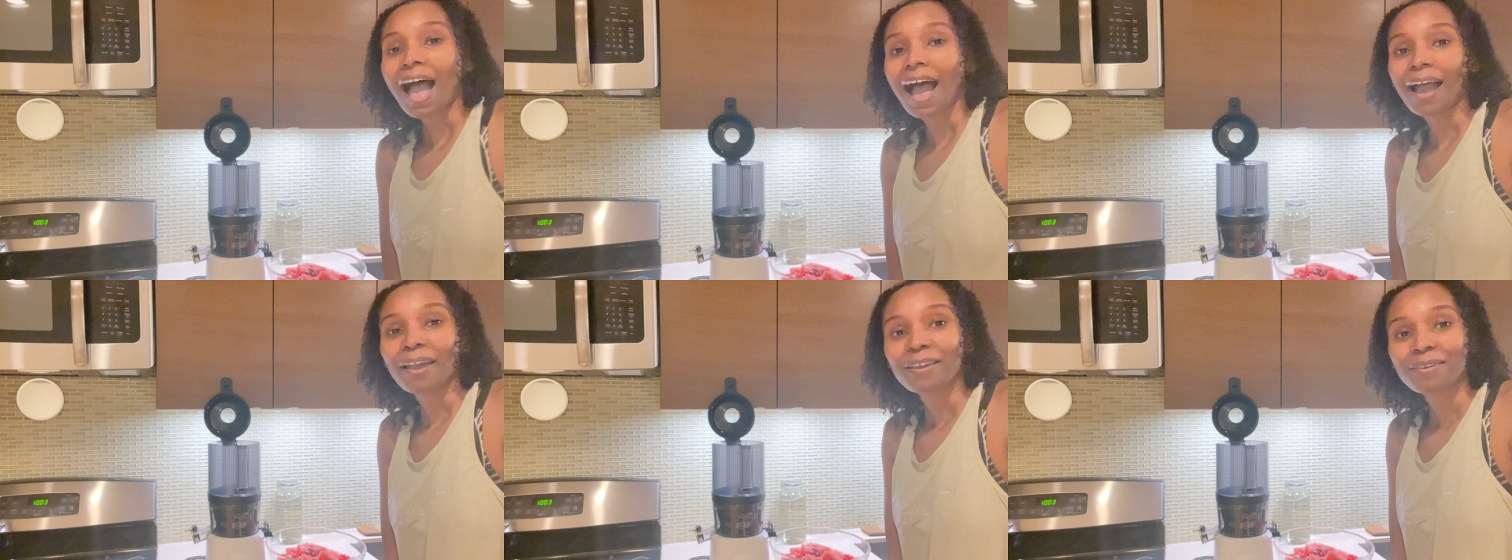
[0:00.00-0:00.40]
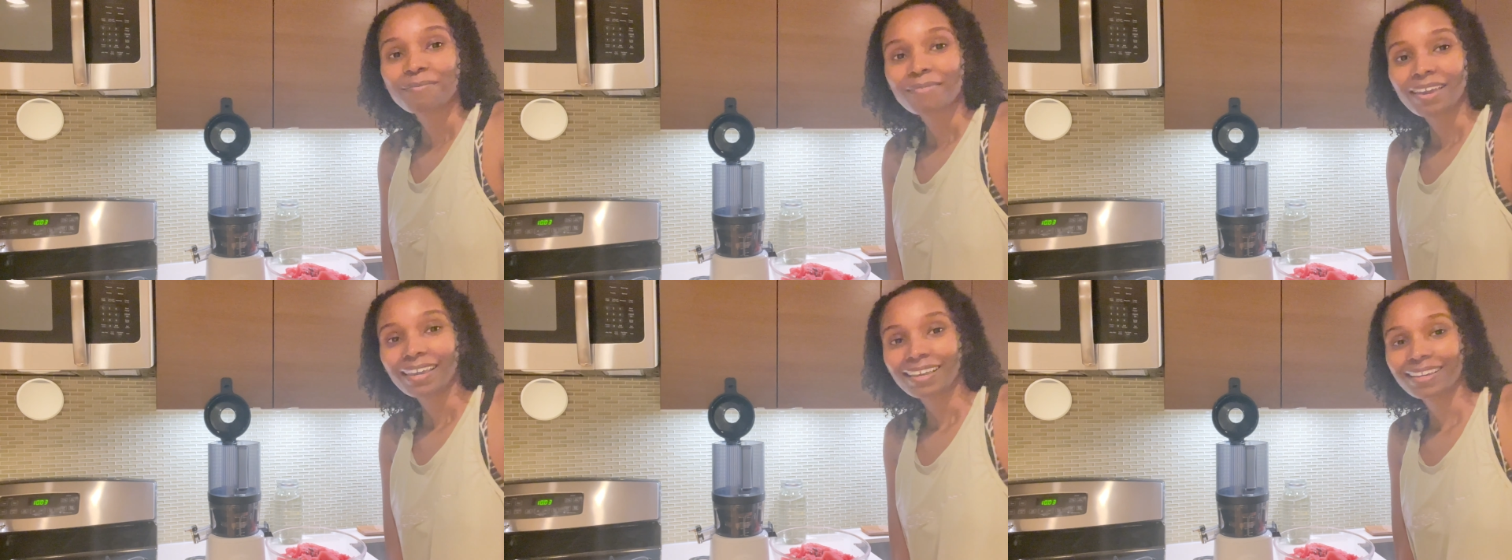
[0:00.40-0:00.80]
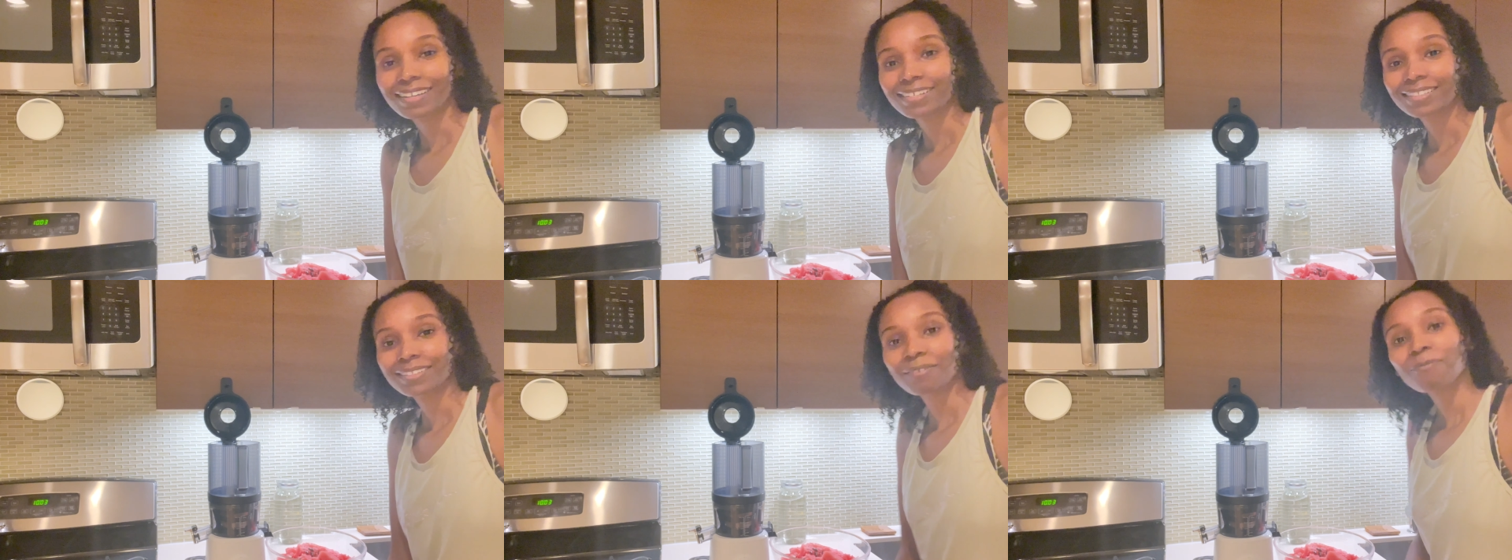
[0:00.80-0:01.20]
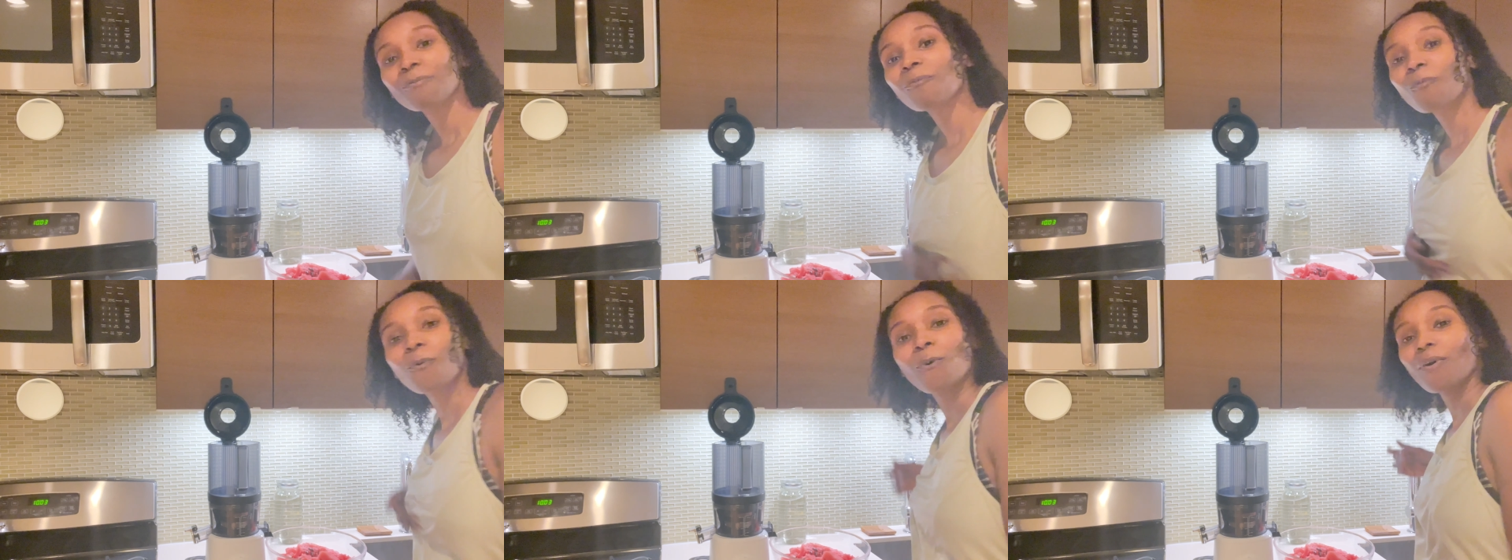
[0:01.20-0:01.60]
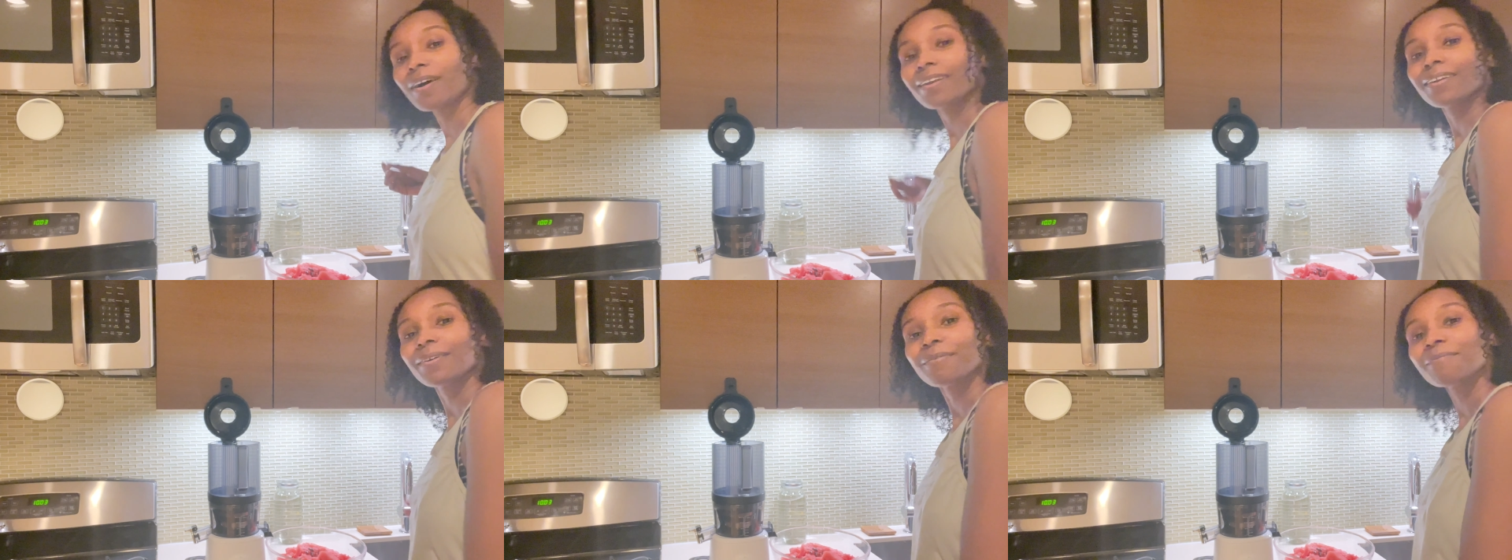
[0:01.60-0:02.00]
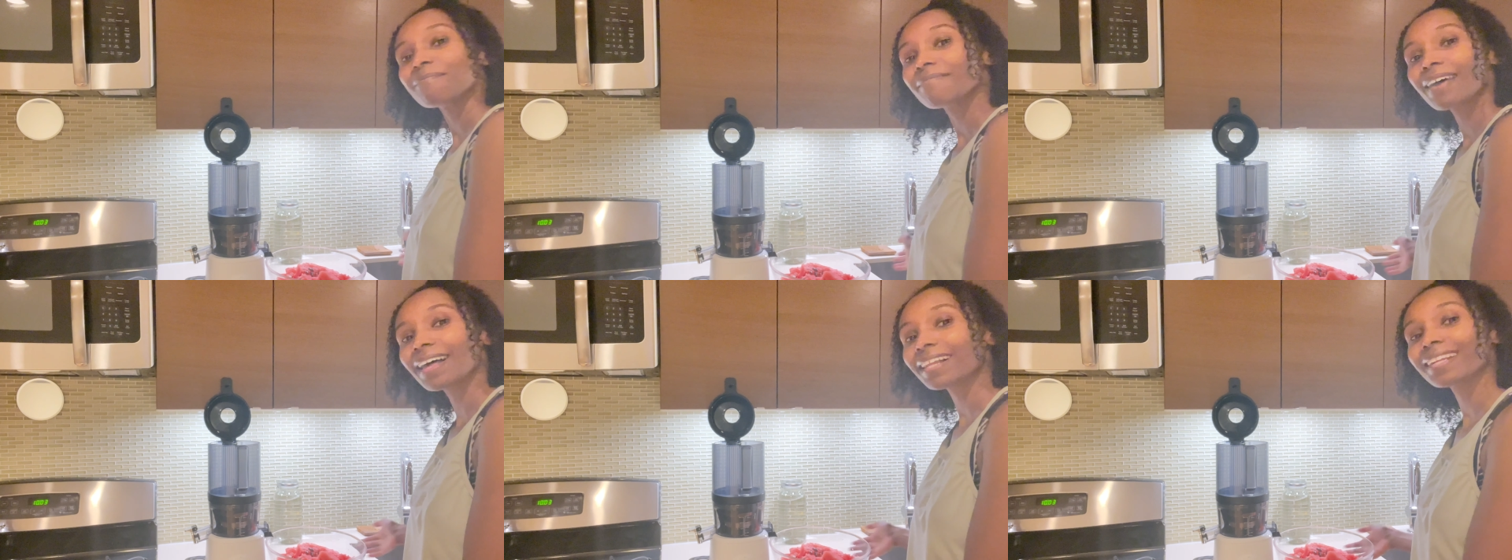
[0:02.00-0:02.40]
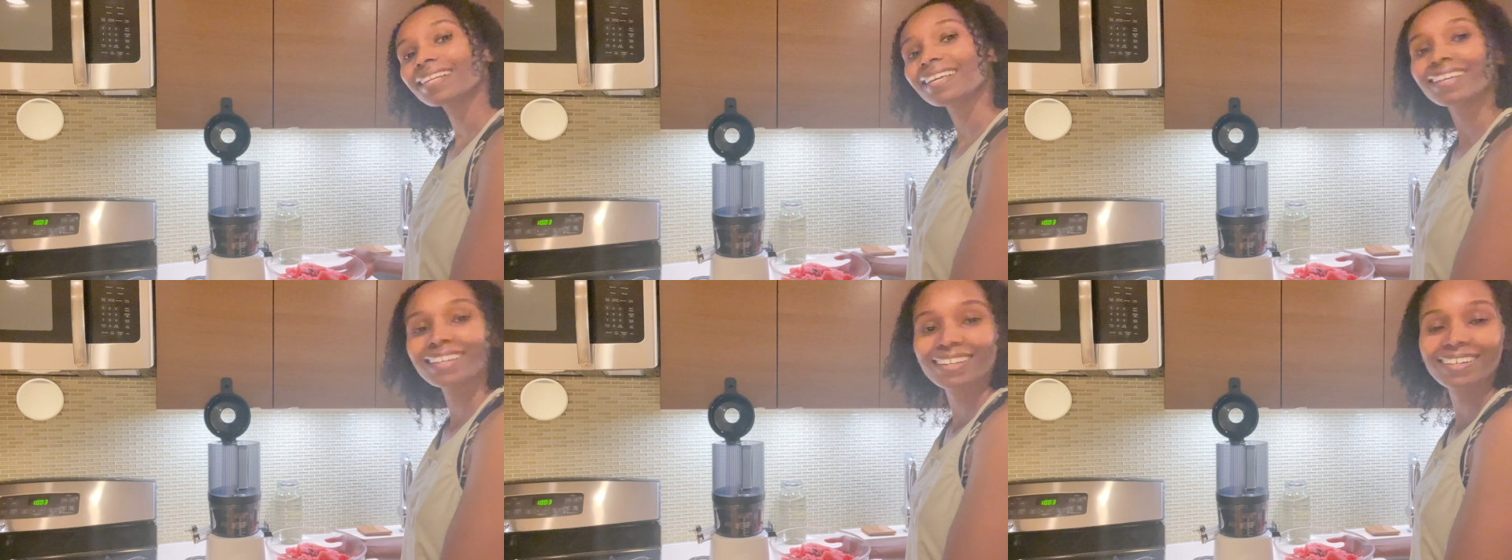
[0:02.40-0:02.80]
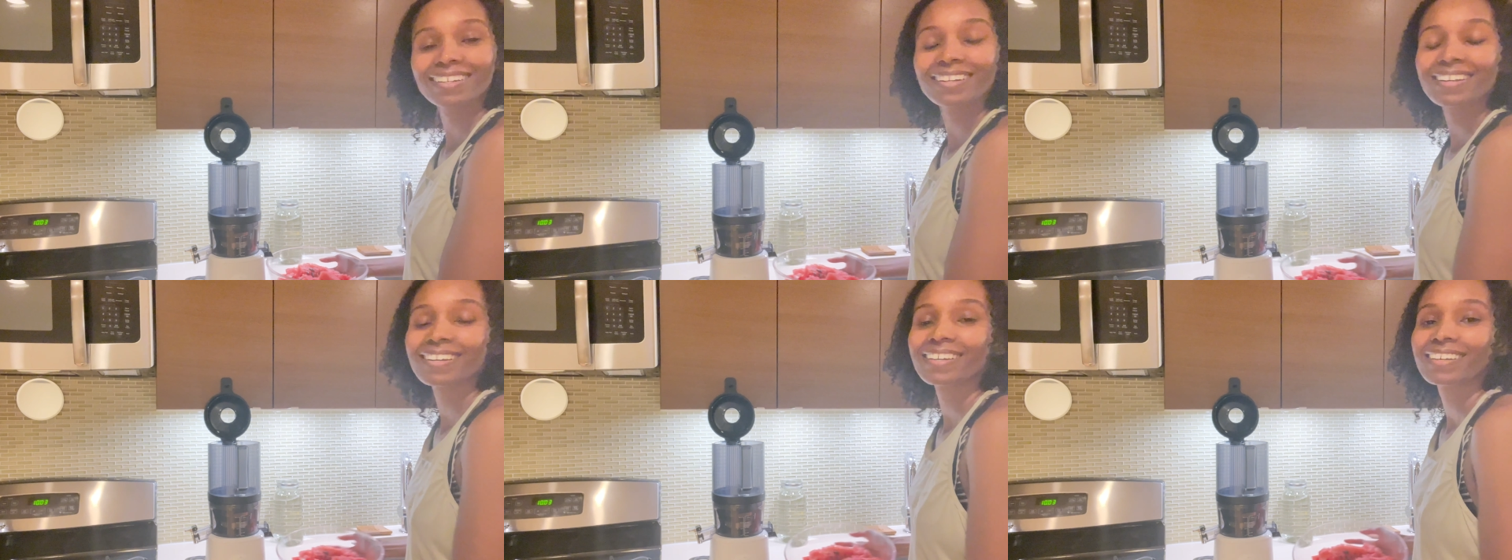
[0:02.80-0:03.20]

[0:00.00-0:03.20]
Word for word: I am making some watermelon.